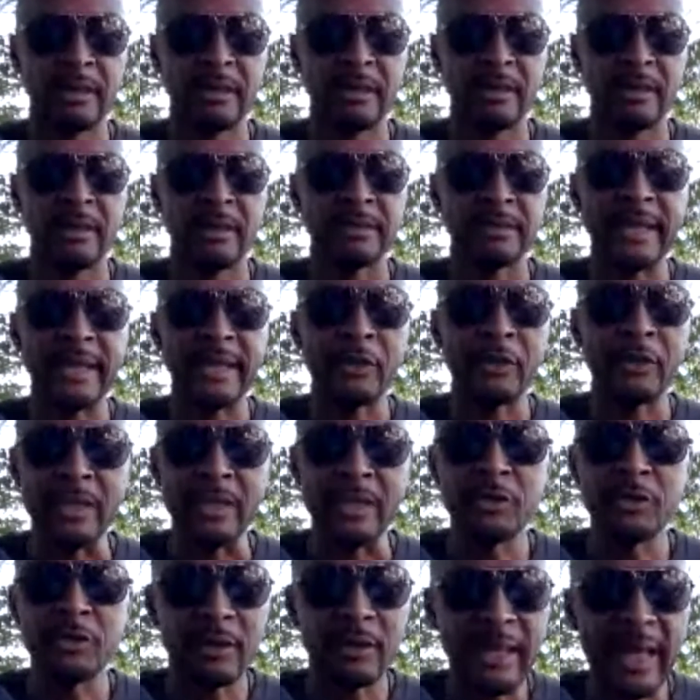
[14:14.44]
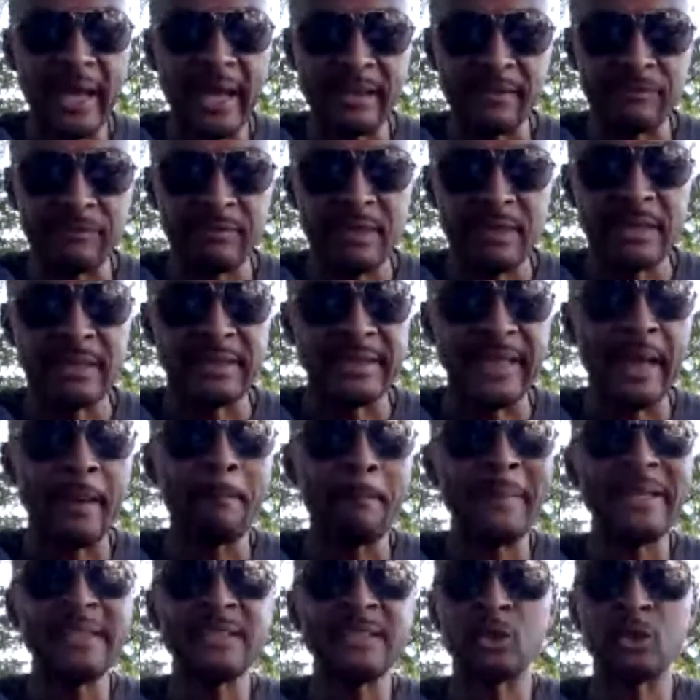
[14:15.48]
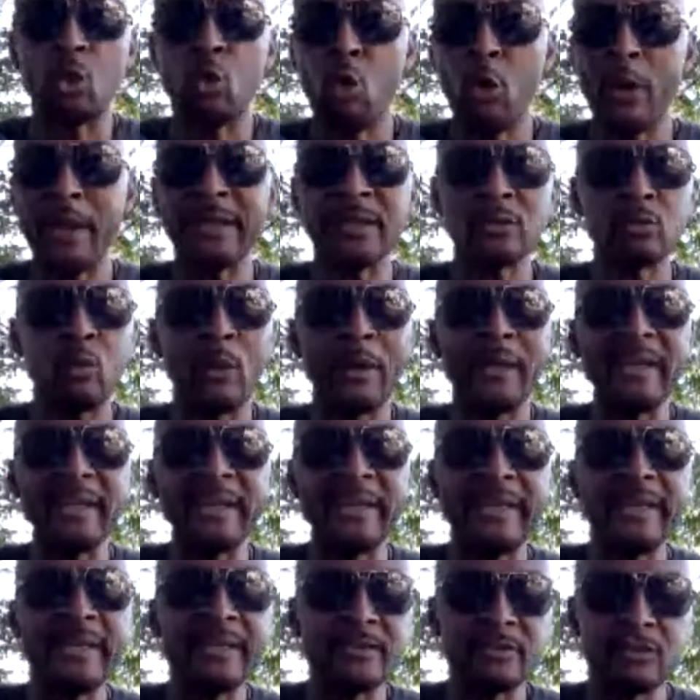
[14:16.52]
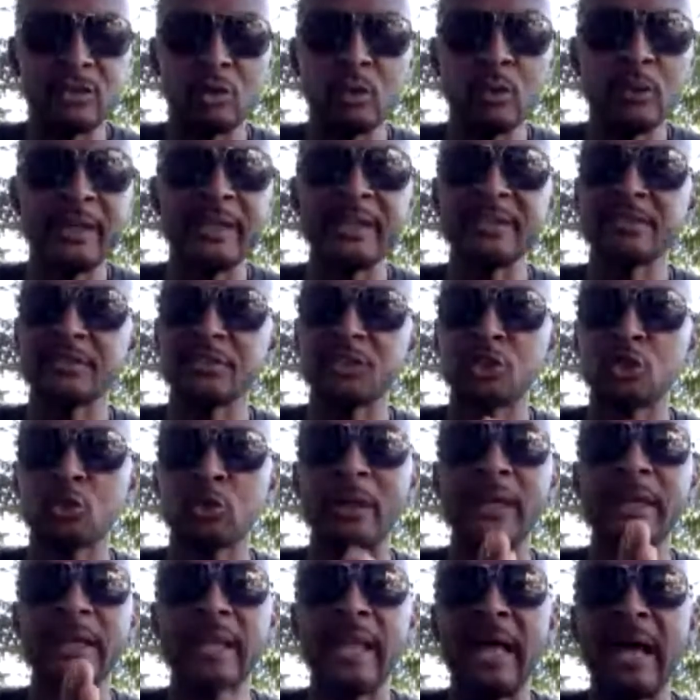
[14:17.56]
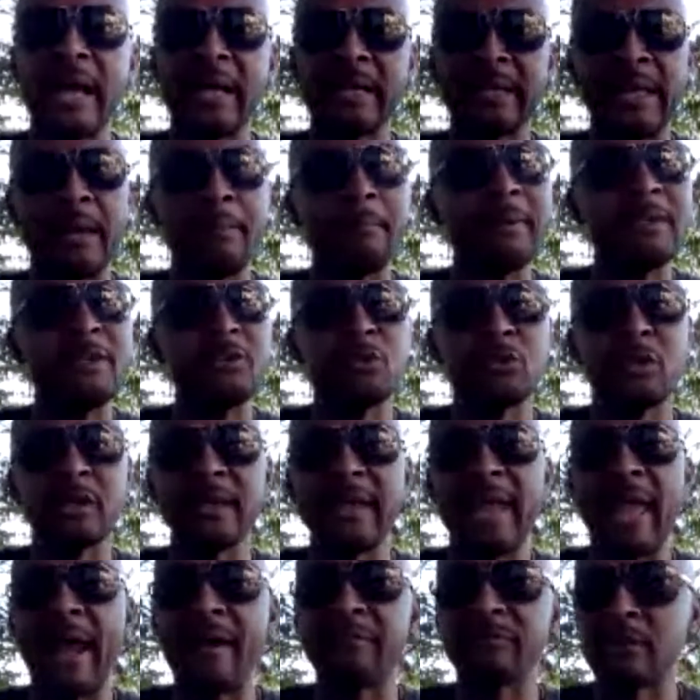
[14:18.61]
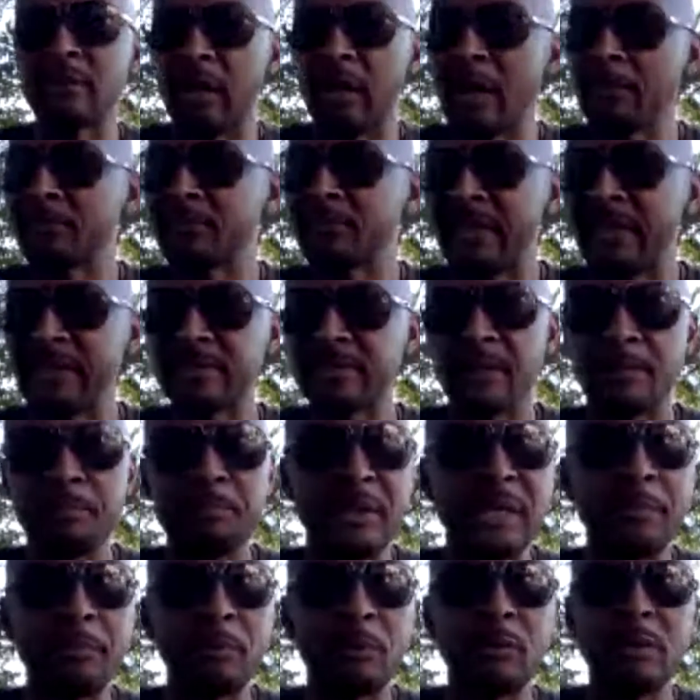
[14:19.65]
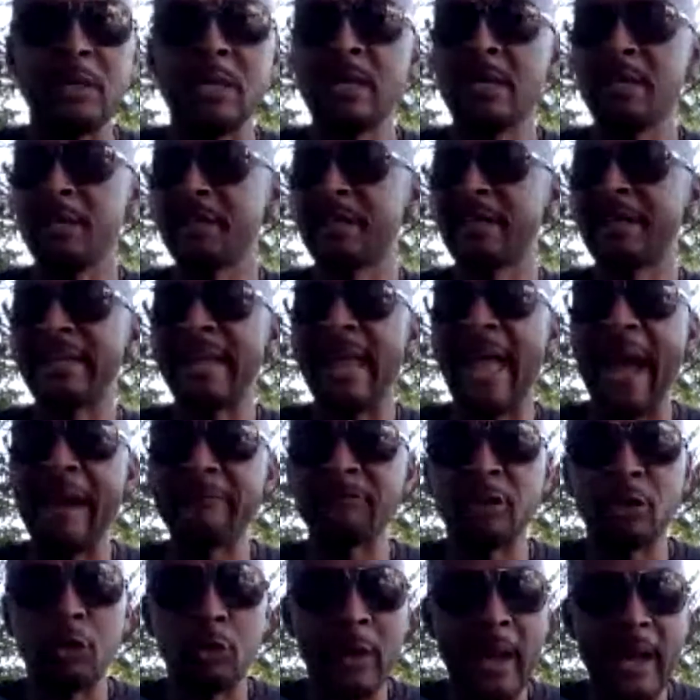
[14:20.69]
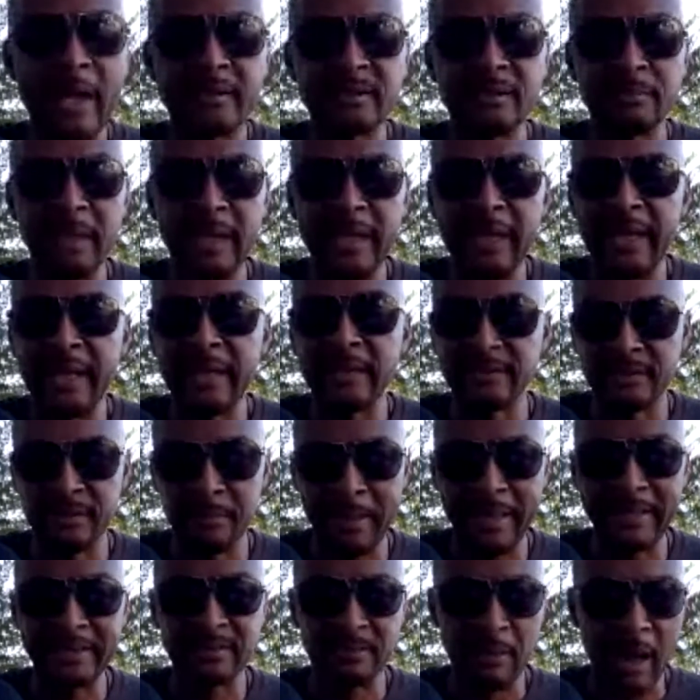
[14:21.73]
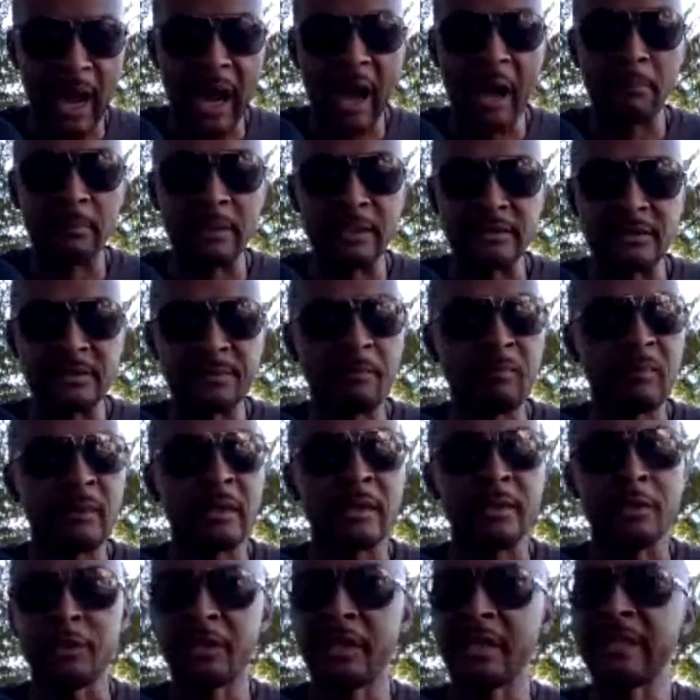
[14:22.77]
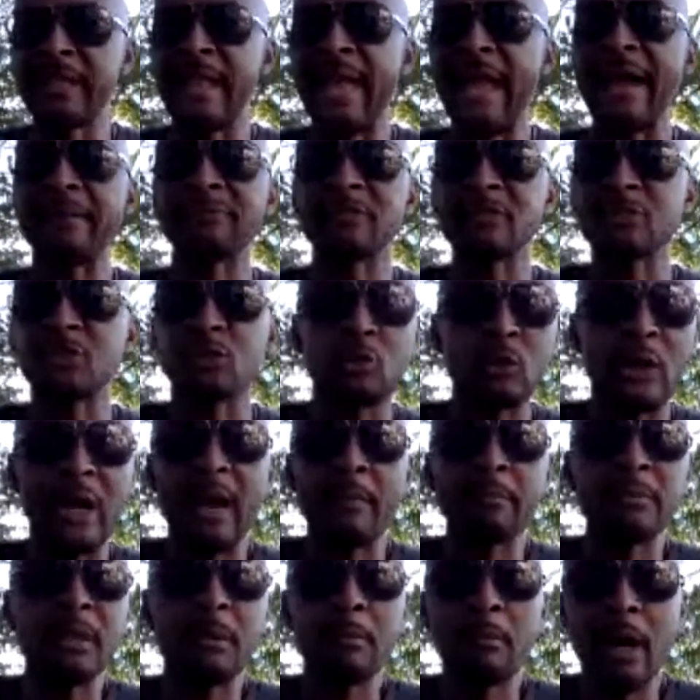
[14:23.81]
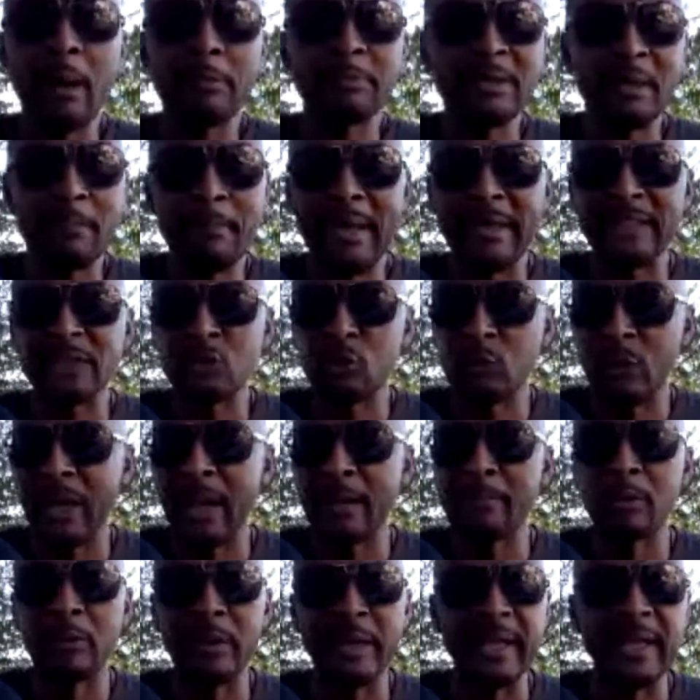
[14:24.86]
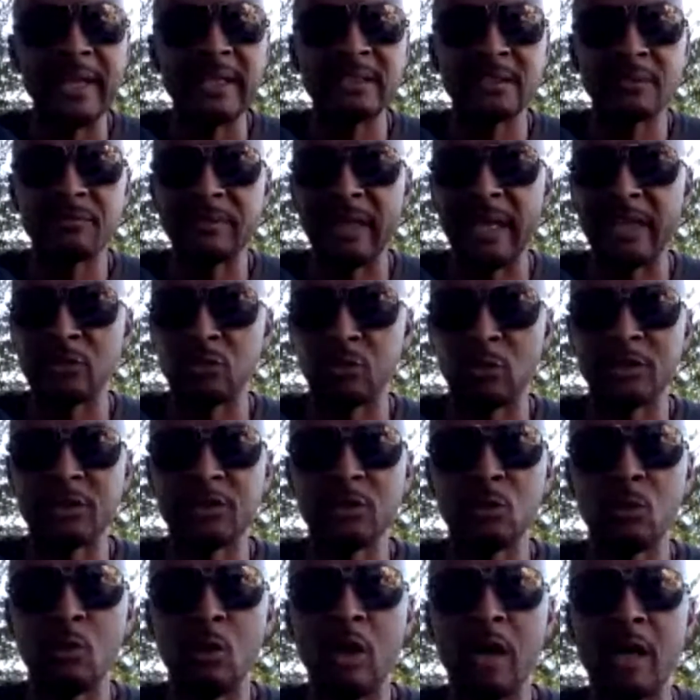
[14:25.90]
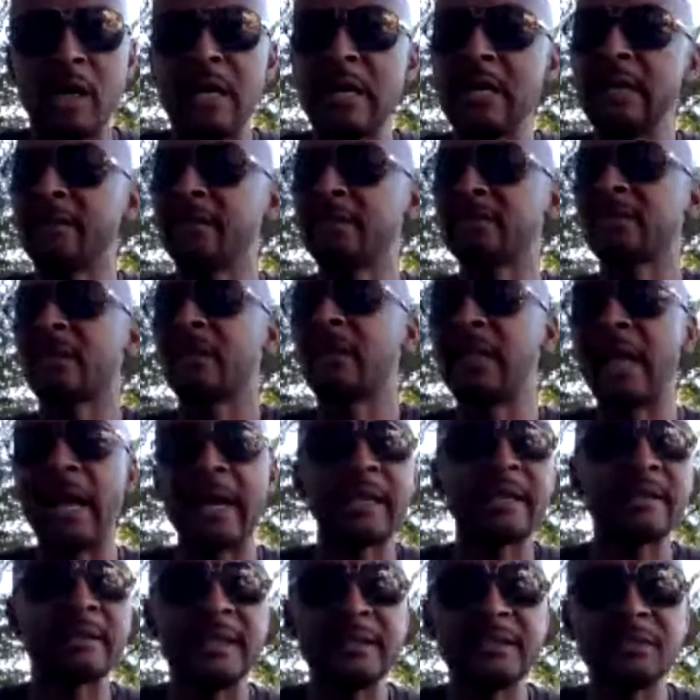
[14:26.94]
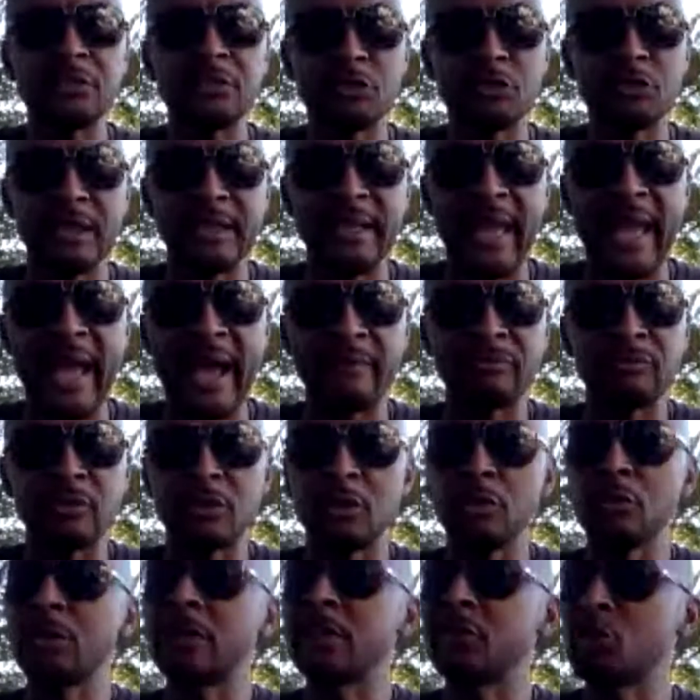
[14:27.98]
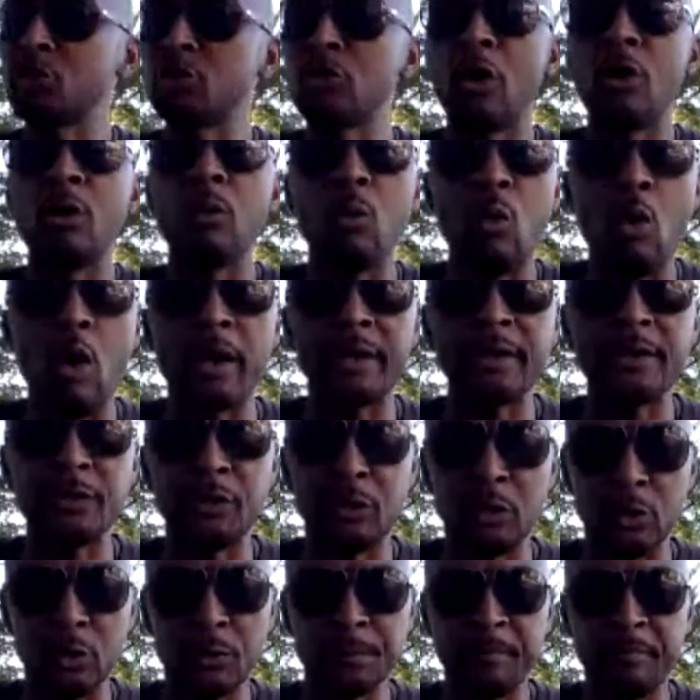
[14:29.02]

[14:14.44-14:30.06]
that are in your life. That means the quickest way to get to it is a straight line. That means you're going to have to upset some people. You're going to have to crack some eggs to make some omelets. You're going to have to scramble them up to make scrambled eggs if that's what you want. There's a lot of things that you're going to have to do that you don't want to do,